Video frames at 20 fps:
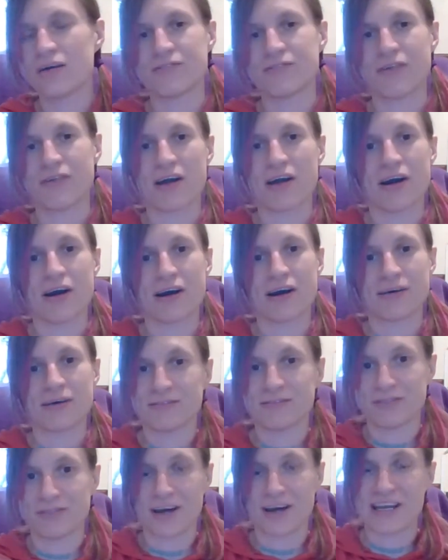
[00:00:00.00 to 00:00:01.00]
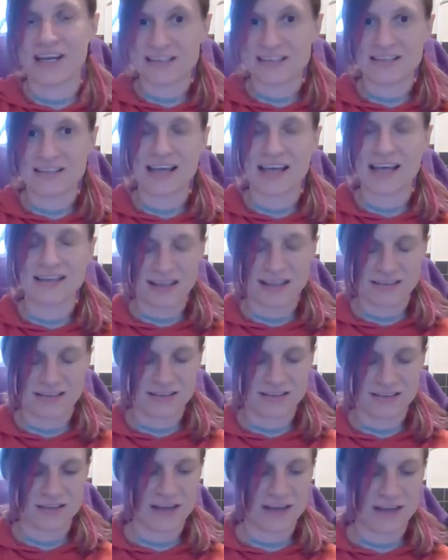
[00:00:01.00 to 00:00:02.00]
via internet and
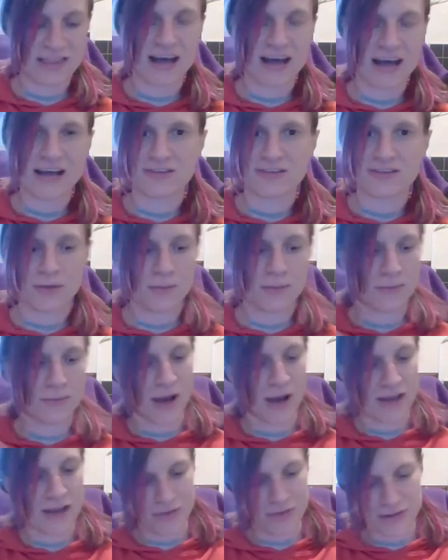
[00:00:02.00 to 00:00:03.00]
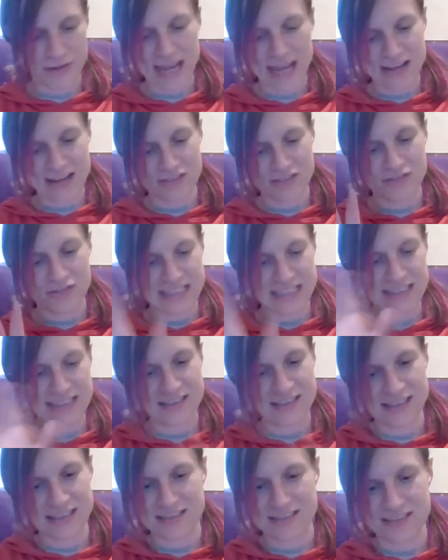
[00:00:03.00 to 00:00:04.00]
stuff like that, so I've only actually really
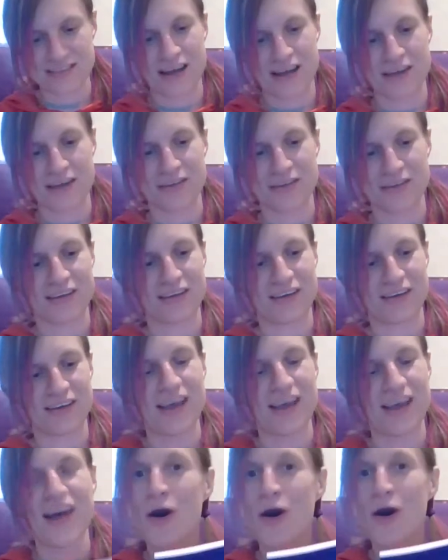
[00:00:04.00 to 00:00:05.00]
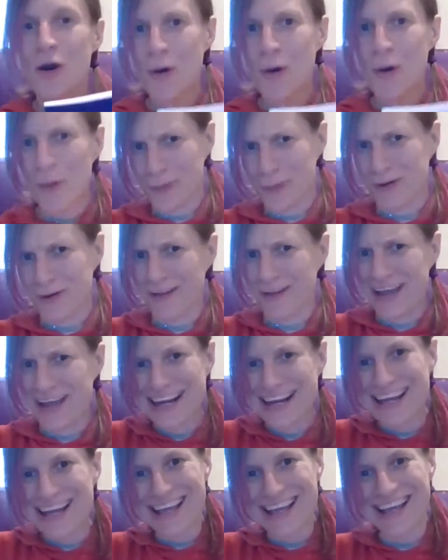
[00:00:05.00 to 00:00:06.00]
seen this cover
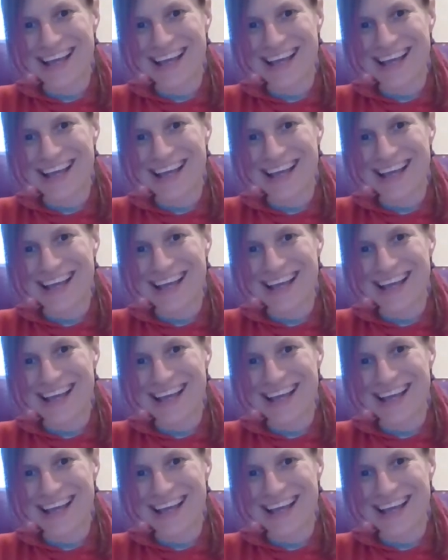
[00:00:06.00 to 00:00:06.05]
online